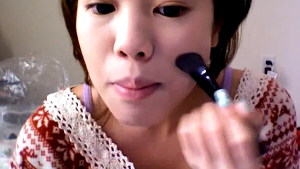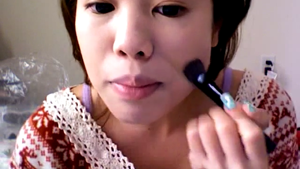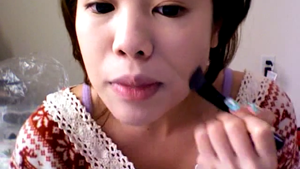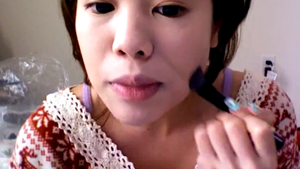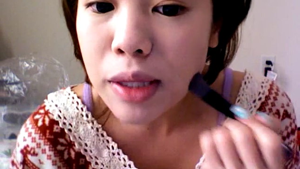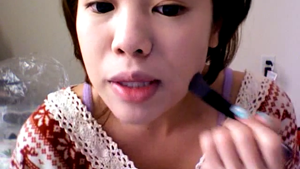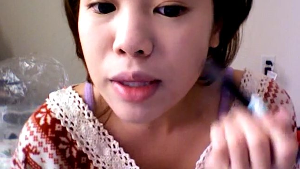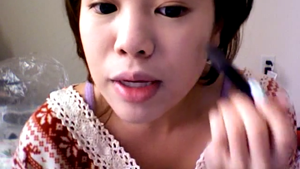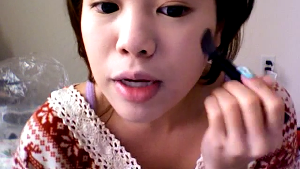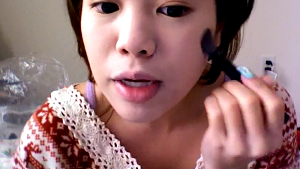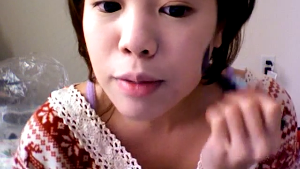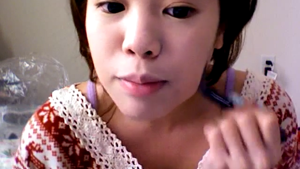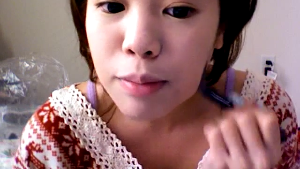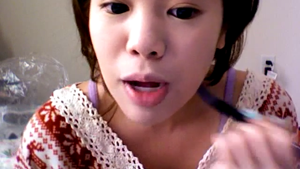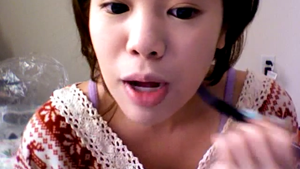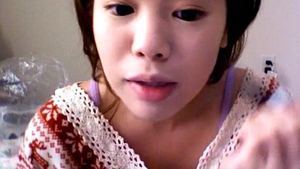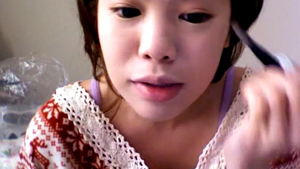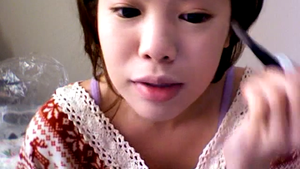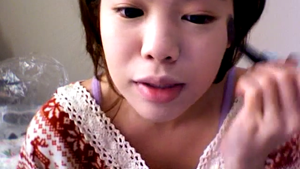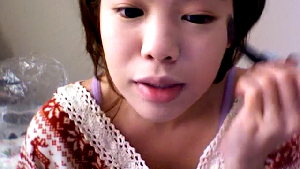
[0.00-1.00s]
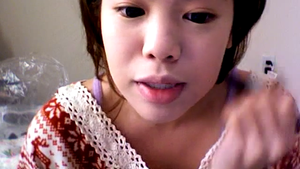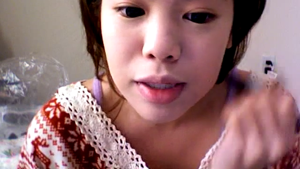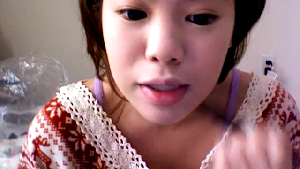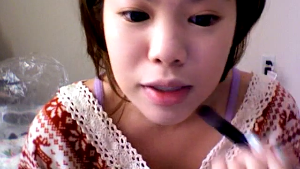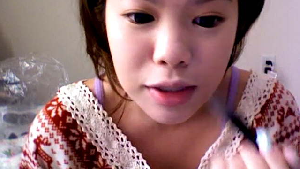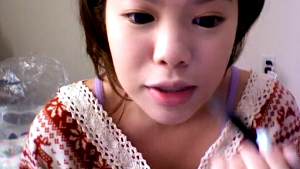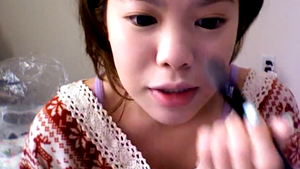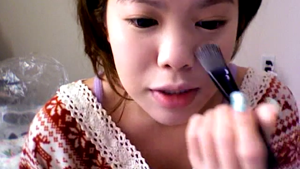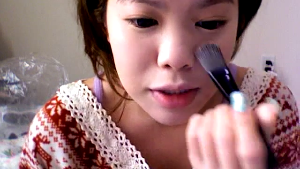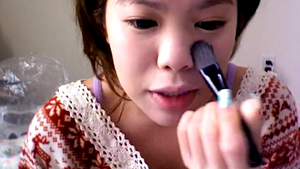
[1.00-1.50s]
The thing about
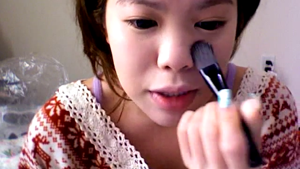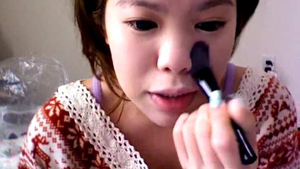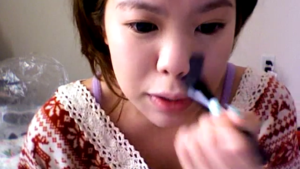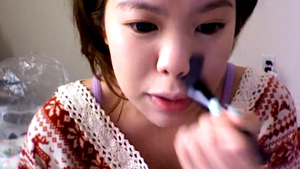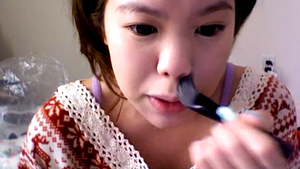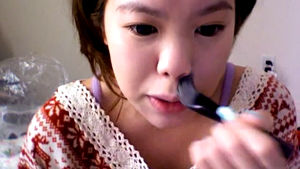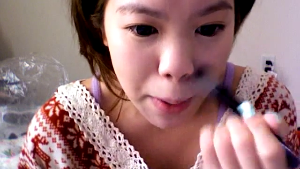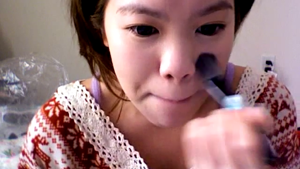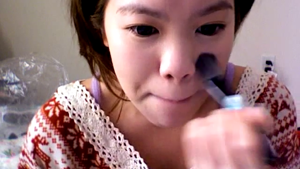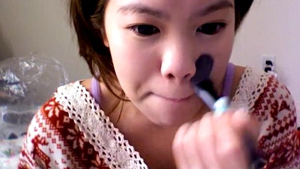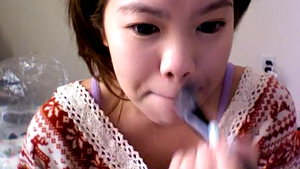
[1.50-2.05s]
this is